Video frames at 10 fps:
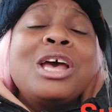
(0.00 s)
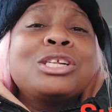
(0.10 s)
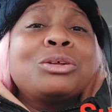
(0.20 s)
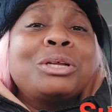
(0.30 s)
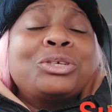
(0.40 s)

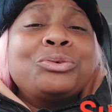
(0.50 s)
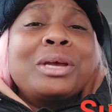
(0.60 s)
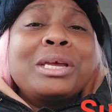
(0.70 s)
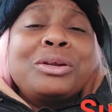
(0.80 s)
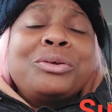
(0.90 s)
so that you
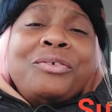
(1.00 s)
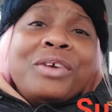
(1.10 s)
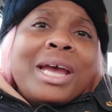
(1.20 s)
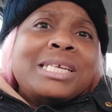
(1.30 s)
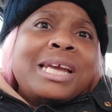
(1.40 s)
can get a
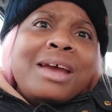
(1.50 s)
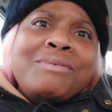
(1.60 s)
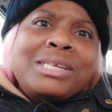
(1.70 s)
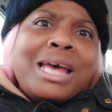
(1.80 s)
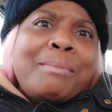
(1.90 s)
notification
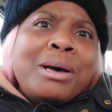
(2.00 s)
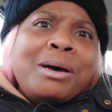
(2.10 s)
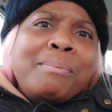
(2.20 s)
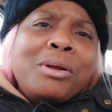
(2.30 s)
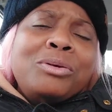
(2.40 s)
every time I
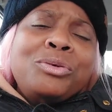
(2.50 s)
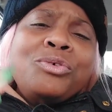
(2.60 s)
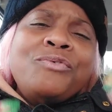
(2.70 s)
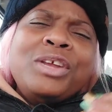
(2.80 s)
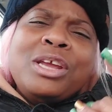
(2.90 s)
upload a
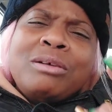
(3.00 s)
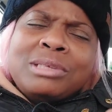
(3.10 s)
new video.